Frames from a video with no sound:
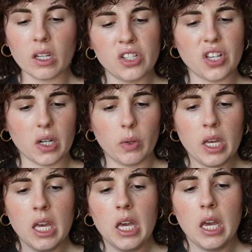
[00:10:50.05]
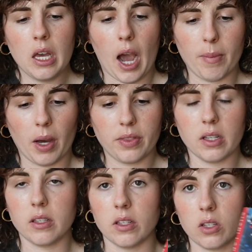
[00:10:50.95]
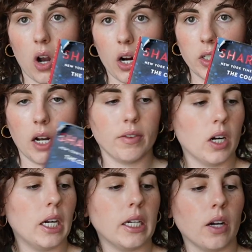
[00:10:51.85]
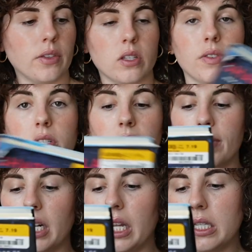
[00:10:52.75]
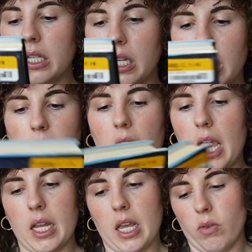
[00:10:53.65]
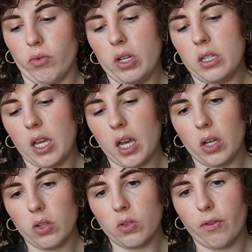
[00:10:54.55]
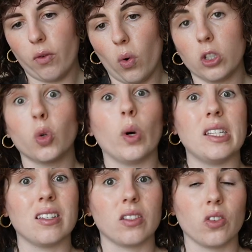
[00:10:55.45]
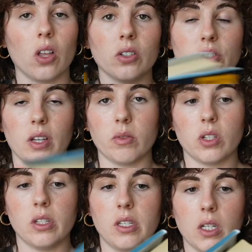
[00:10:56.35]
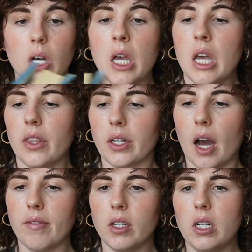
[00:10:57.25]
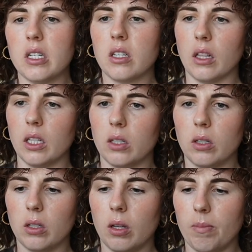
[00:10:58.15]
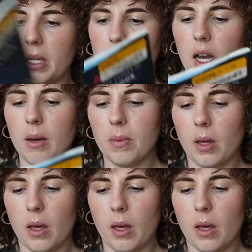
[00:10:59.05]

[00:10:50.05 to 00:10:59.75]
So I bought this. This is a hardcover and I got this for $7.19 and it retails for $26. So that was a good deal. The cover is a little beat up,